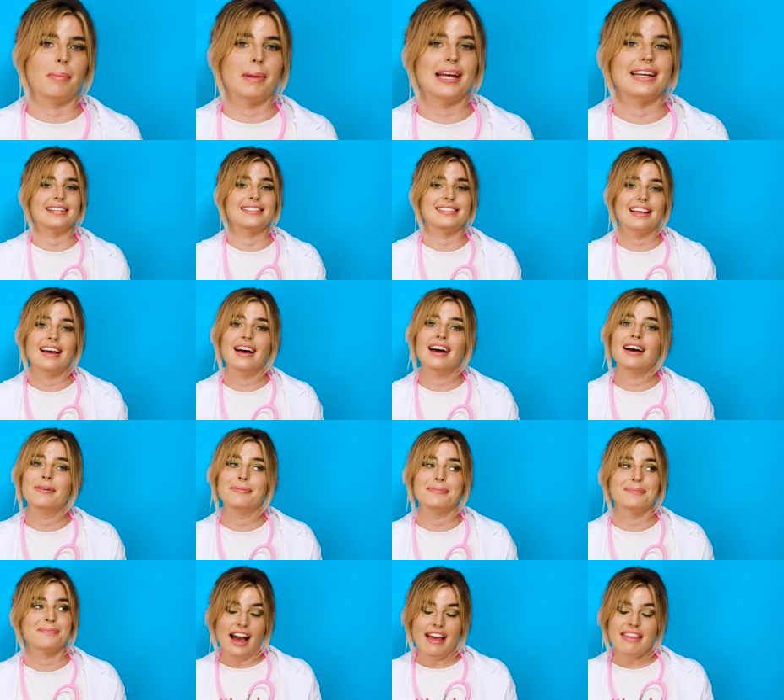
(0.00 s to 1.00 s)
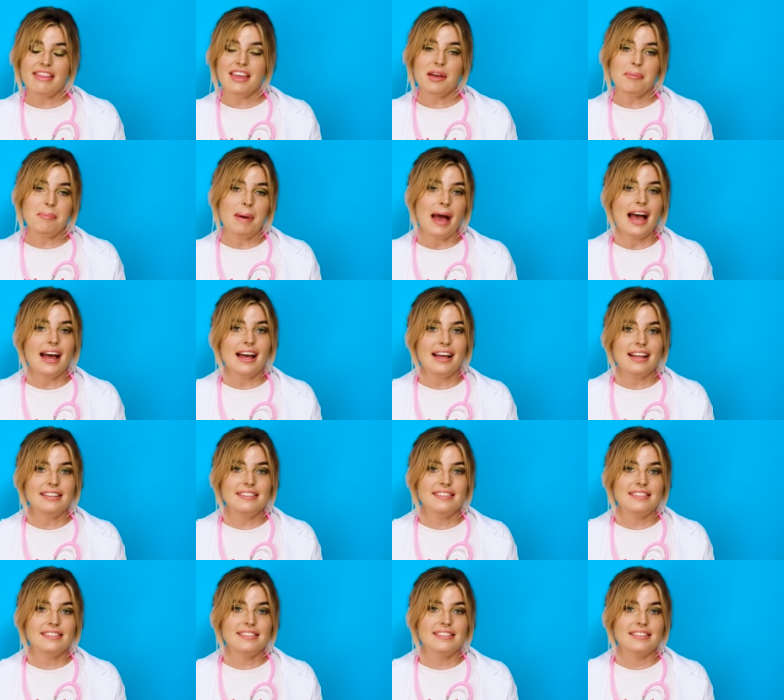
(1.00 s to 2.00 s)
But um, I think
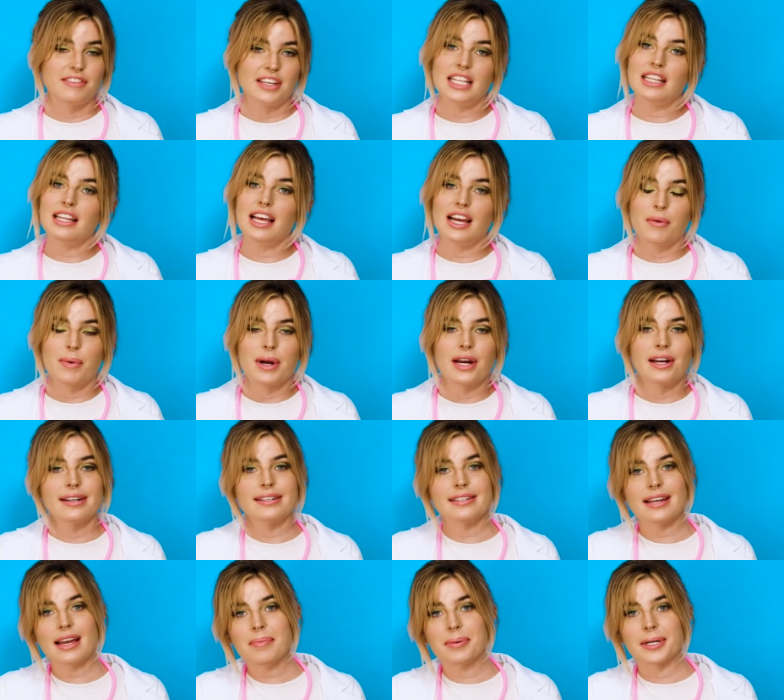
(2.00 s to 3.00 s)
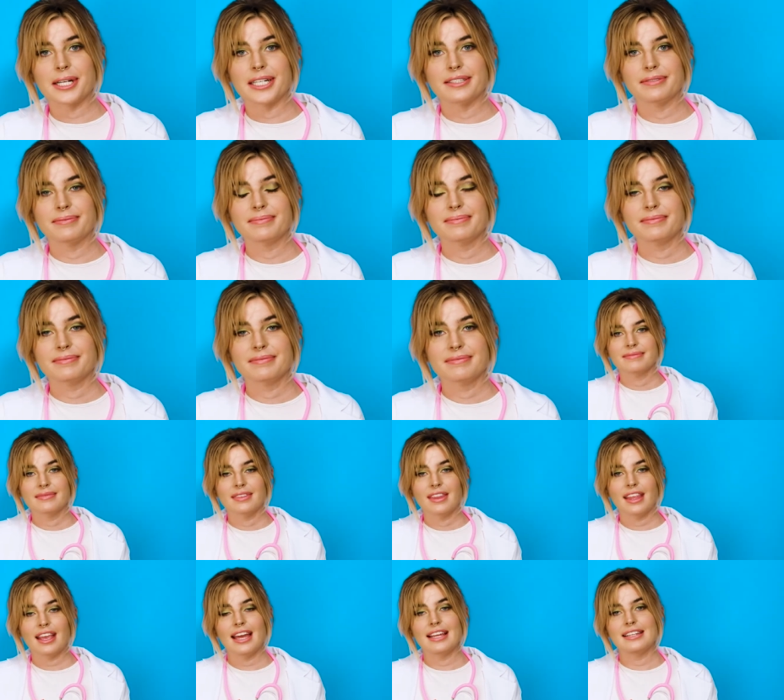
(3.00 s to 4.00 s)
pads feel like wearing a diaper,
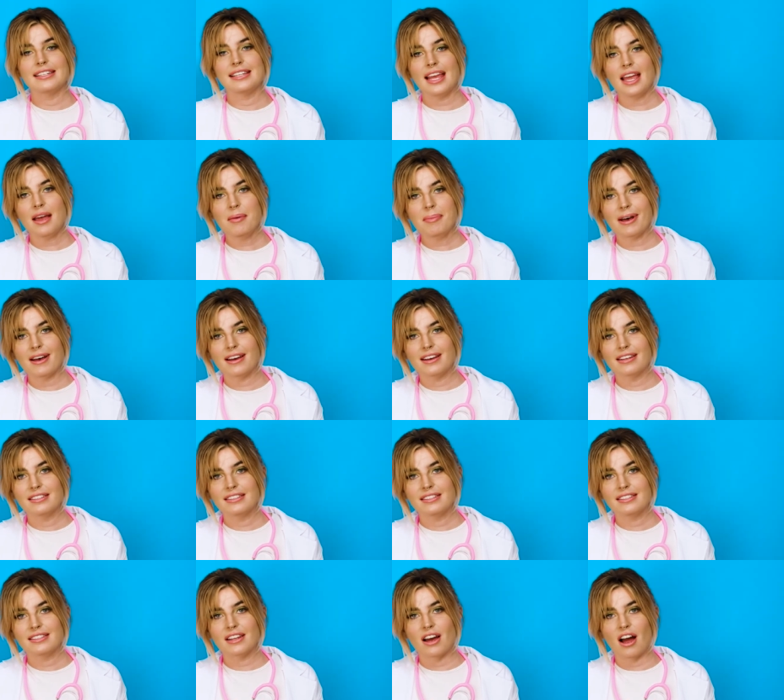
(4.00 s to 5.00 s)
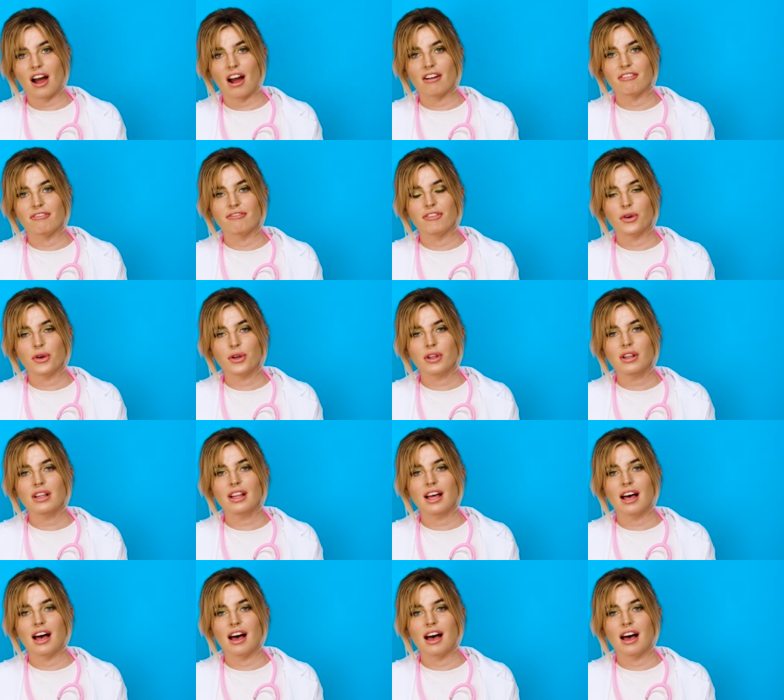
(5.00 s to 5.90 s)
and tampons are full